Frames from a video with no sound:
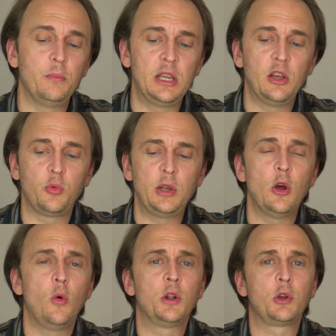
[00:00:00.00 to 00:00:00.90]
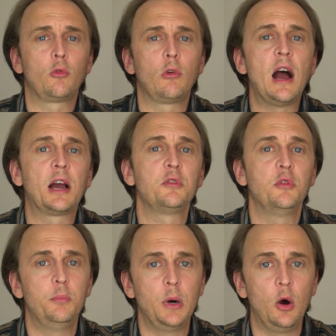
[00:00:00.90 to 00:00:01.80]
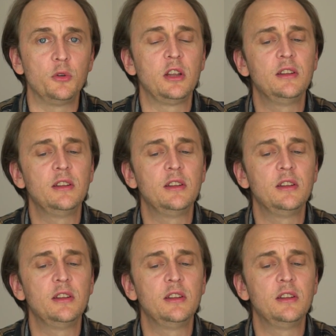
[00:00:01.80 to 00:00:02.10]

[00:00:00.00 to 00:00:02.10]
because we don't want to rock the boat.